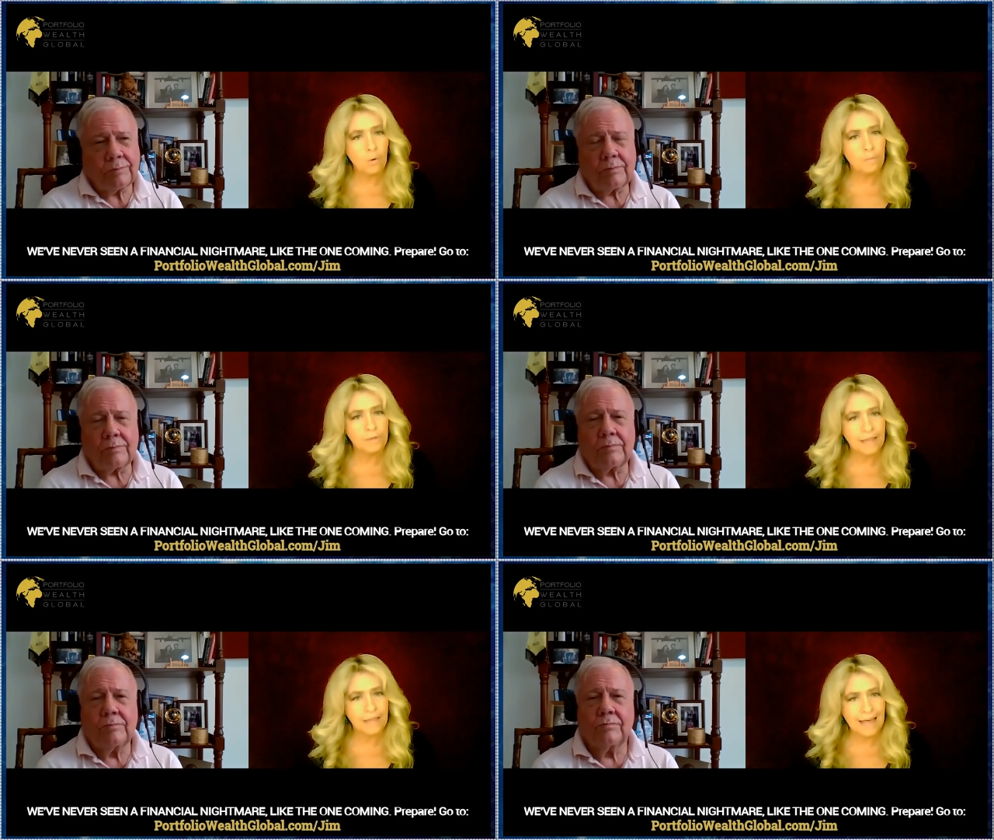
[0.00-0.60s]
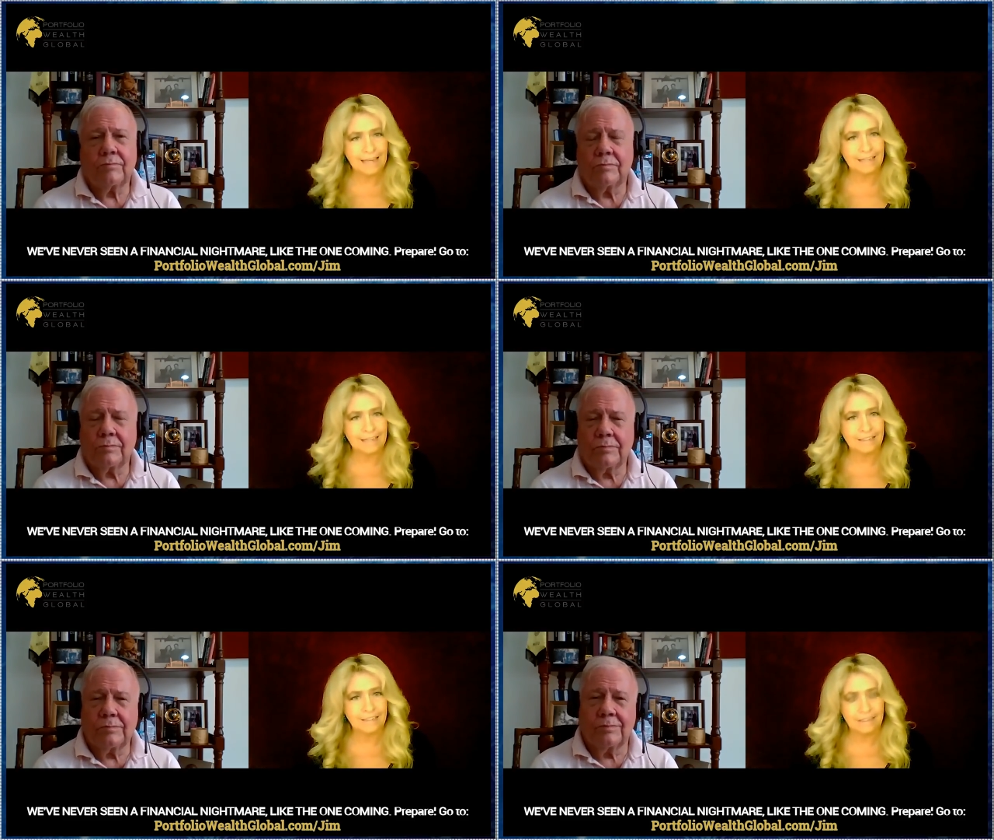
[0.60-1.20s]
Speaker 1: planet
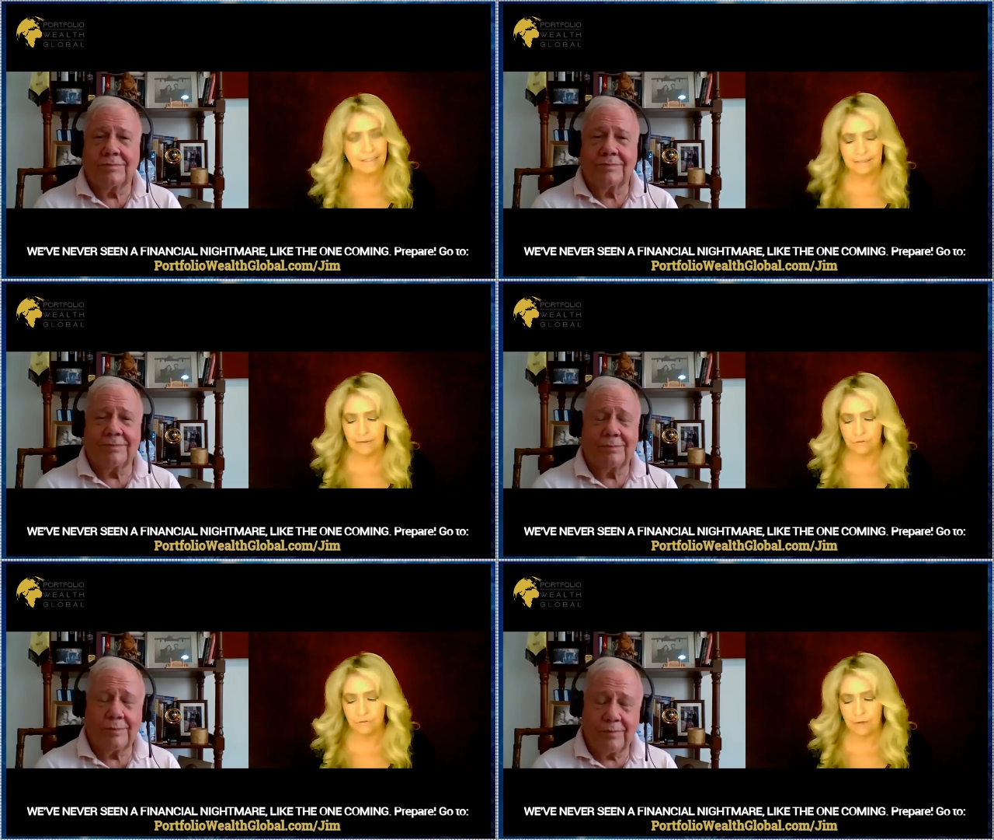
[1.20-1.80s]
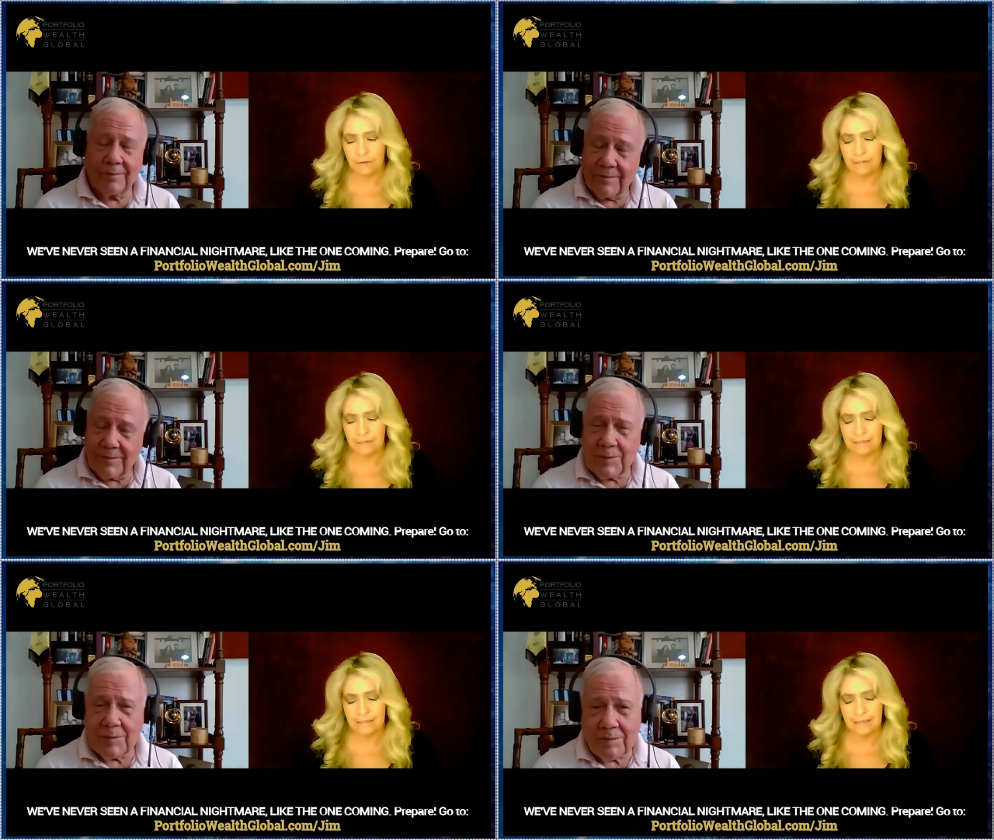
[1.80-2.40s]
is now drowning in
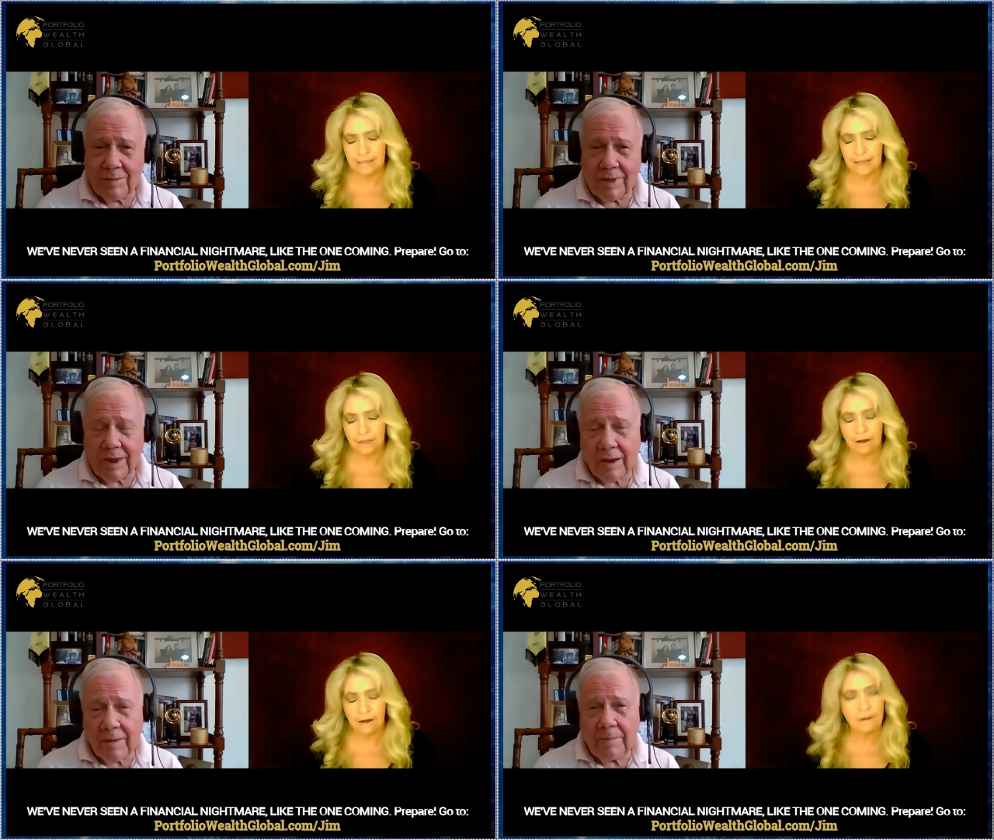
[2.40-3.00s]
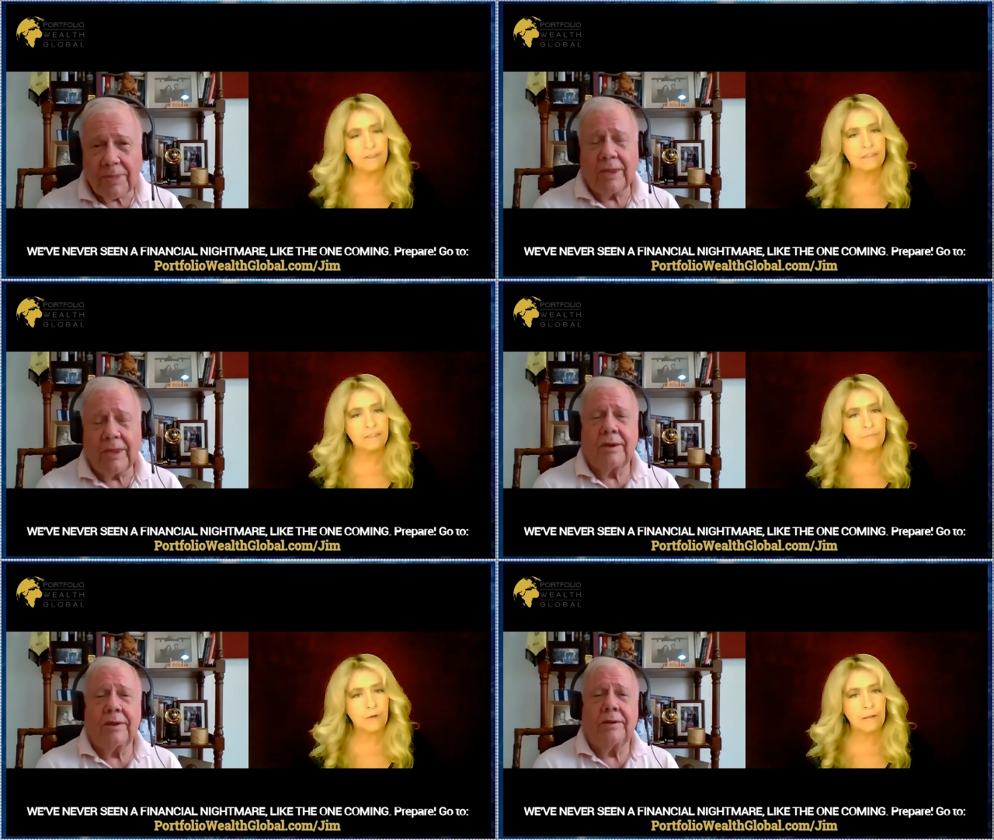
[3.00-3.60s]
debt. Are these
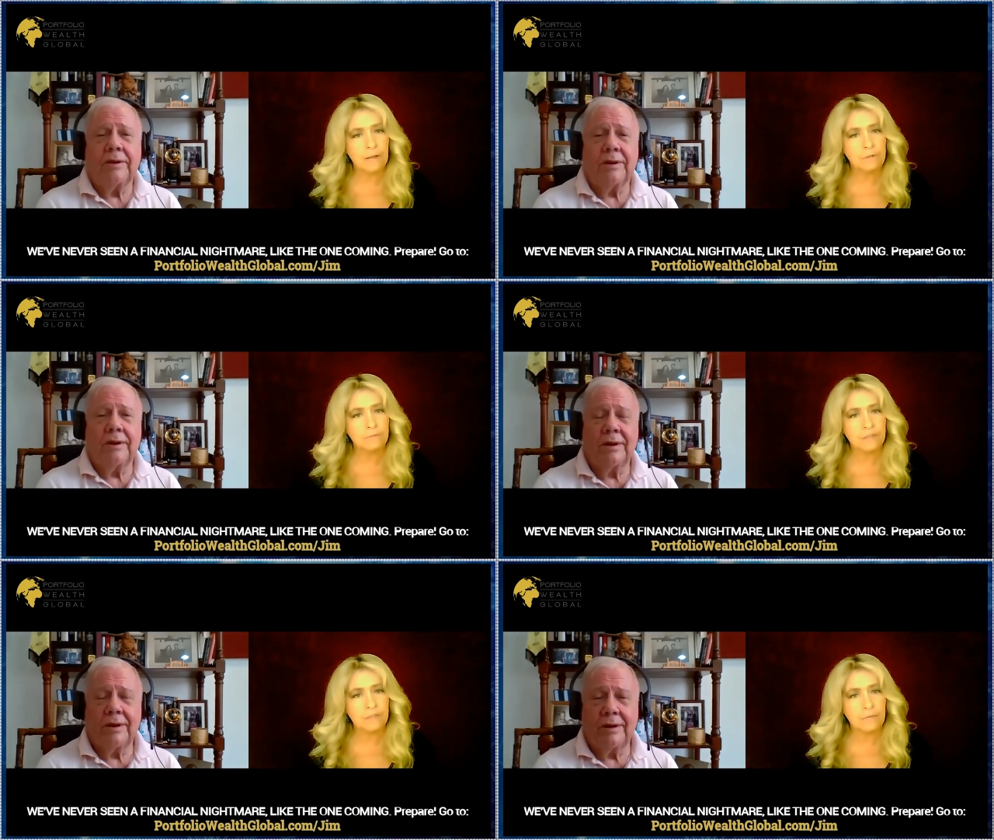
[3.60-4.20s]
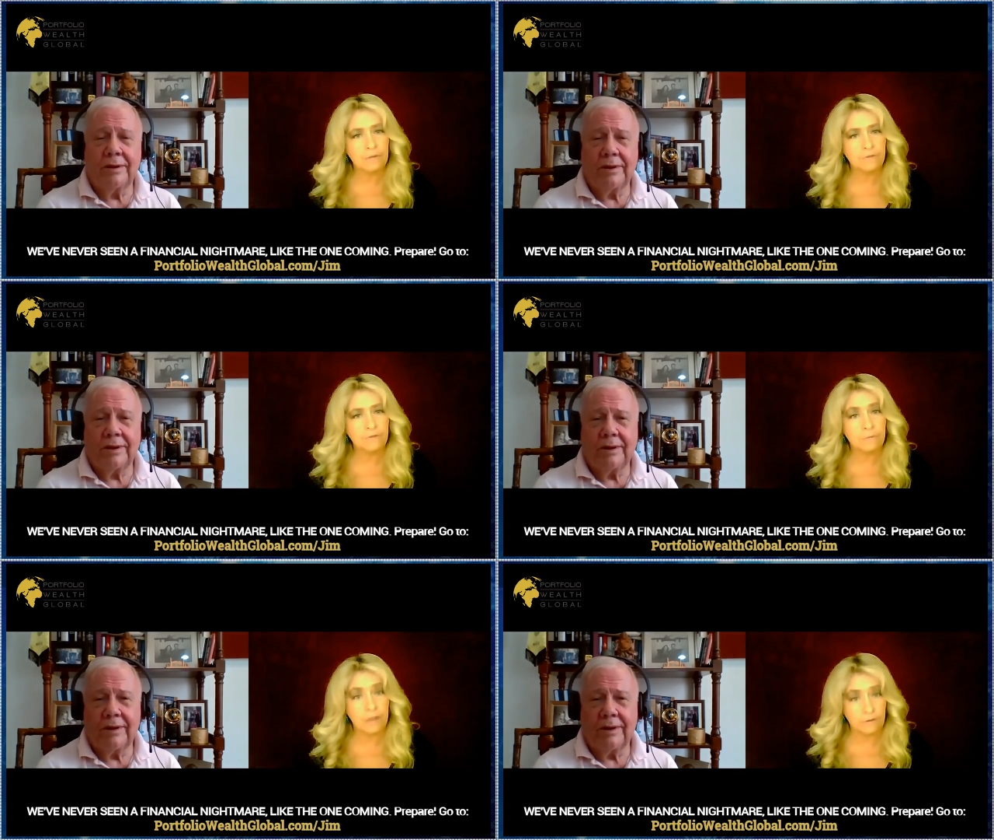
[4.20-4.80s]
problems coming from
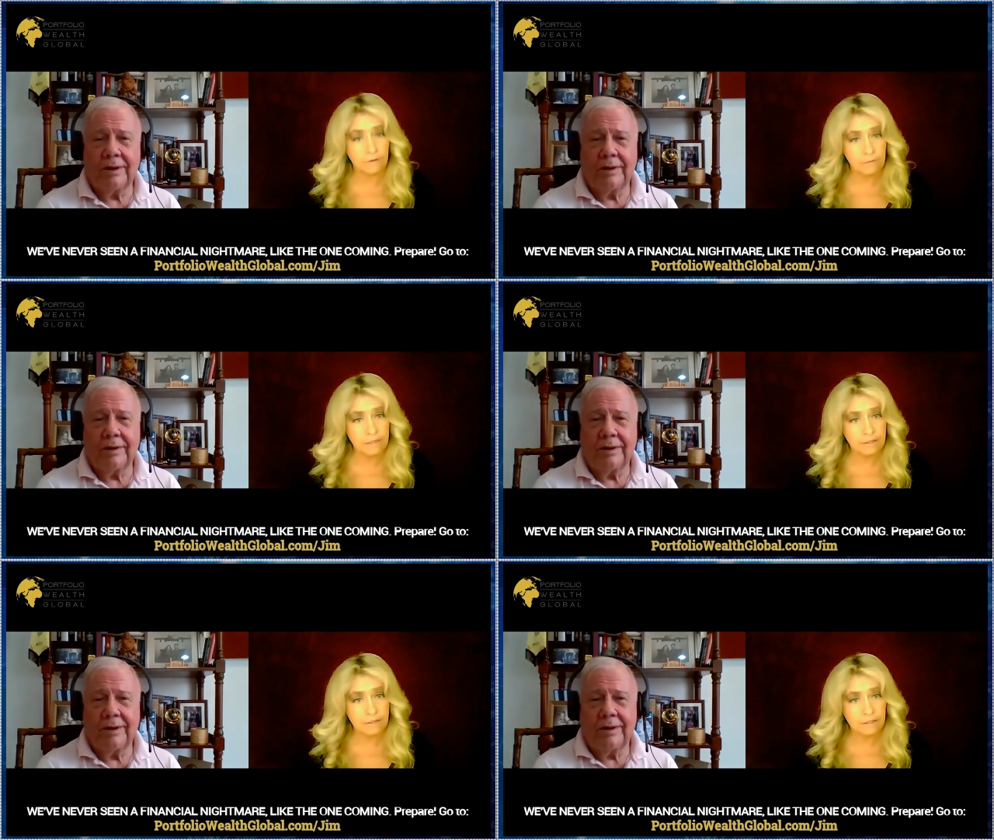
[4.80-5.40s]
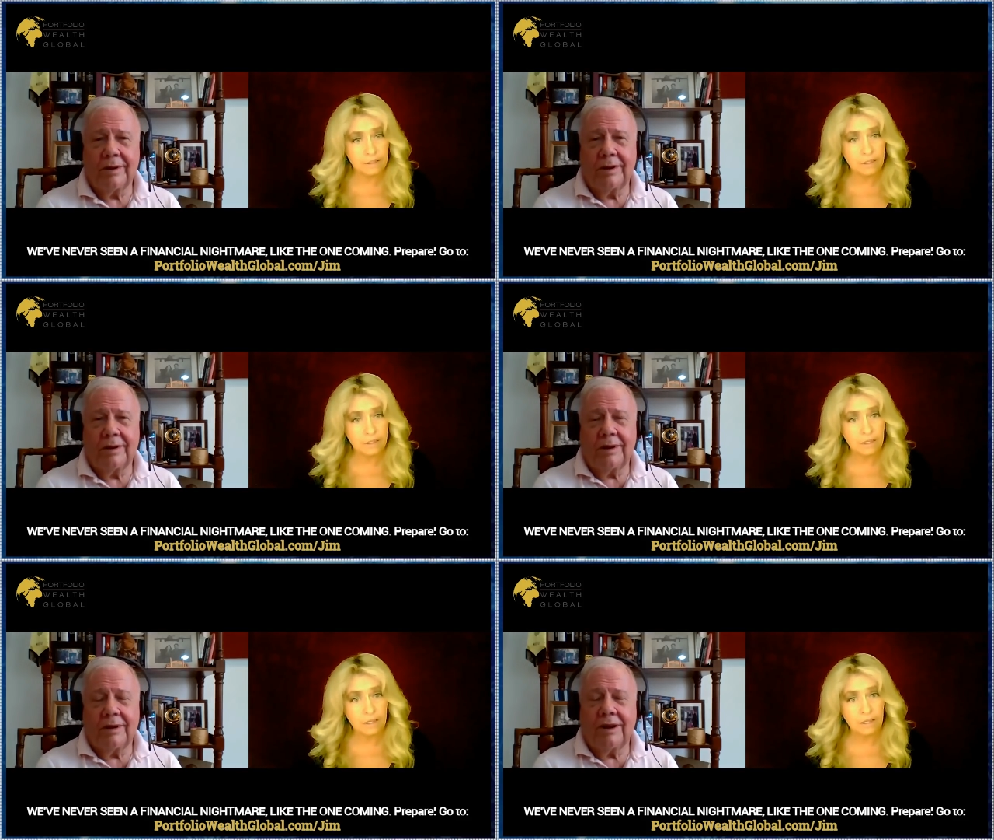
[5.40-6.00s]
governments?
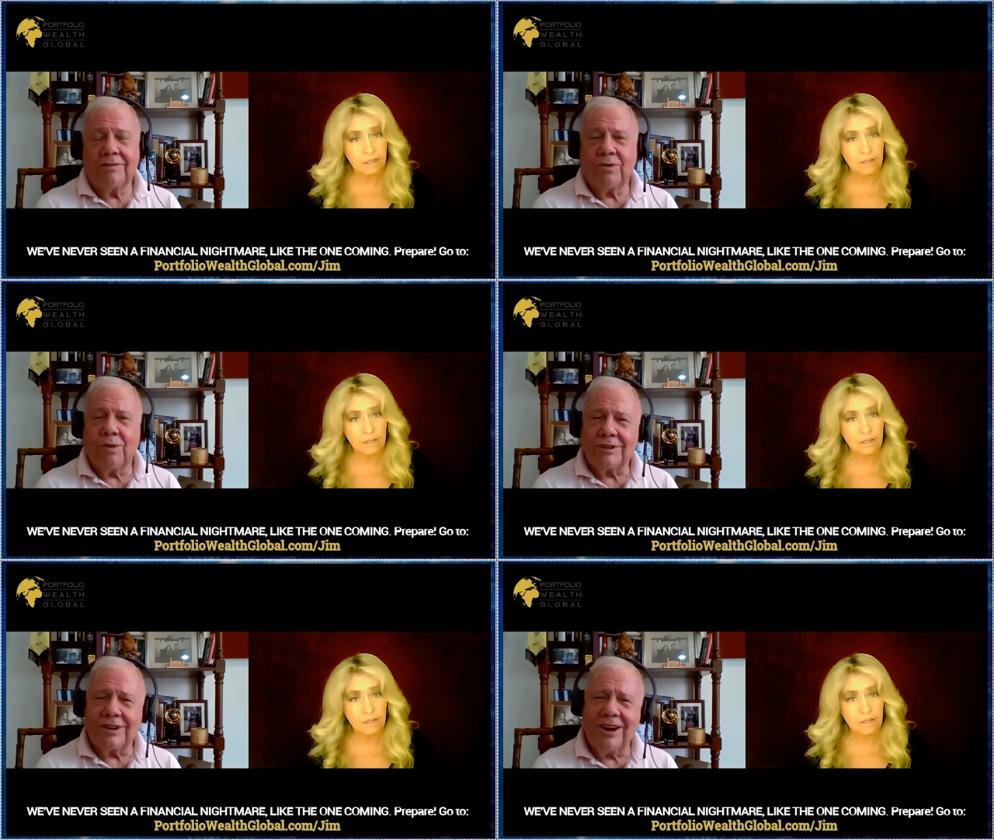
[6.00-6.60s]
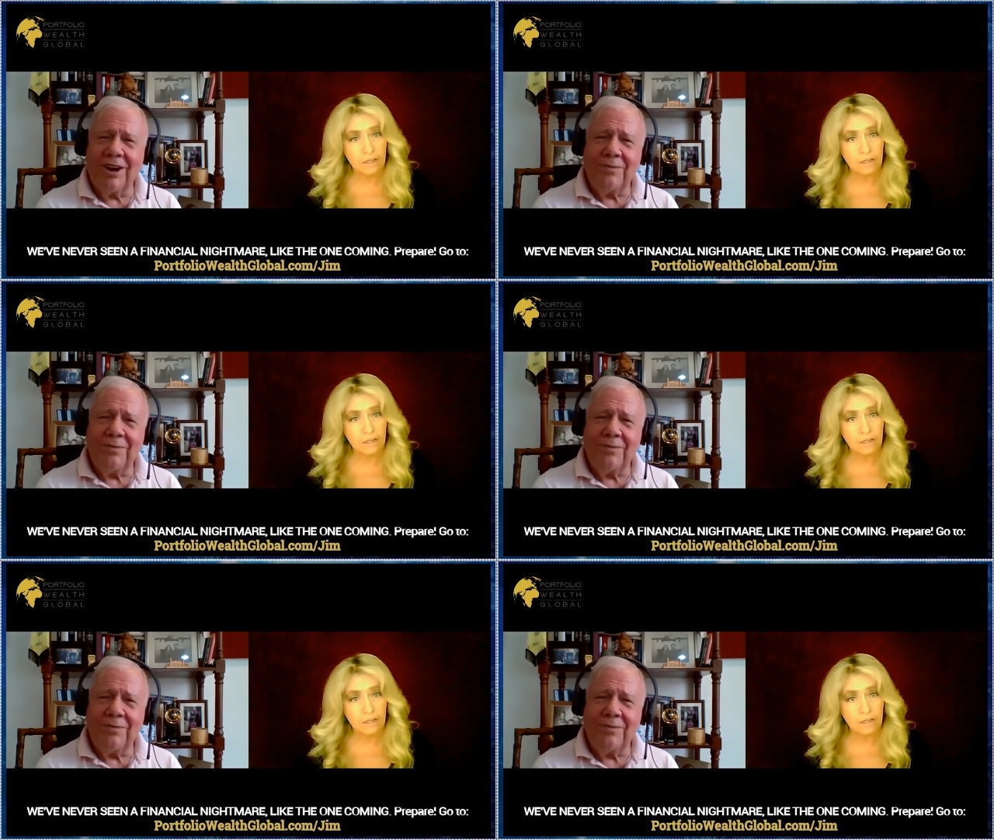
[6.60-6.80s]
Speaker 2: Of course they are,